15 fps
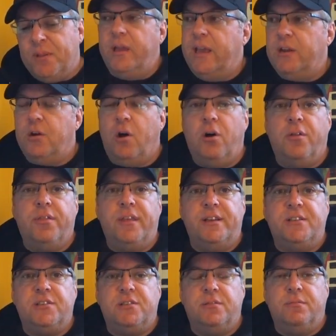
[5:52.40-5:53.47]
and all
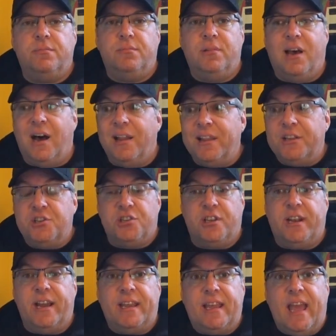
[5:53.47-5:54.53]
this knowledge
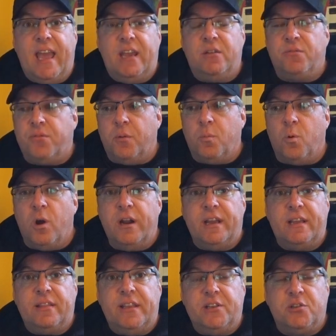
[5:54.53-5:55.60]
that I gained from
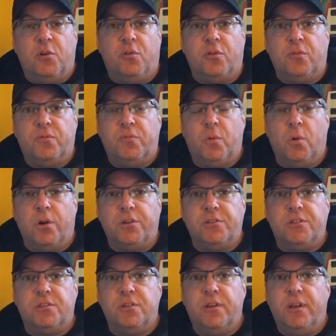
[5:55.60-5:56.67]
running these older
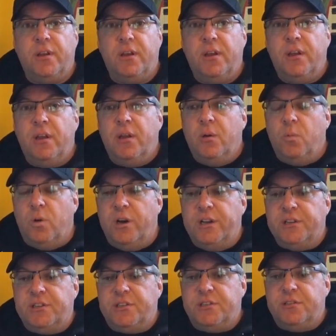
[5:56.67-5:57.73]
Fords
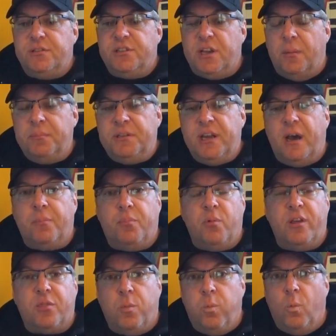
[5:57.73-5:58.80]
was summed up
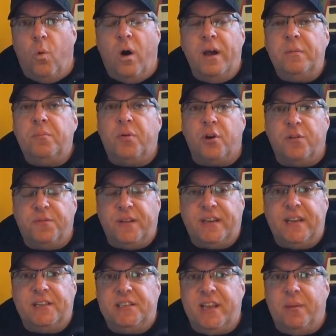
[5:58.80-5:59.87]
with one
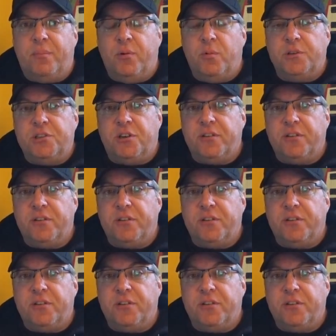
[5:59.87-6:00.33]
perfect example, which I'll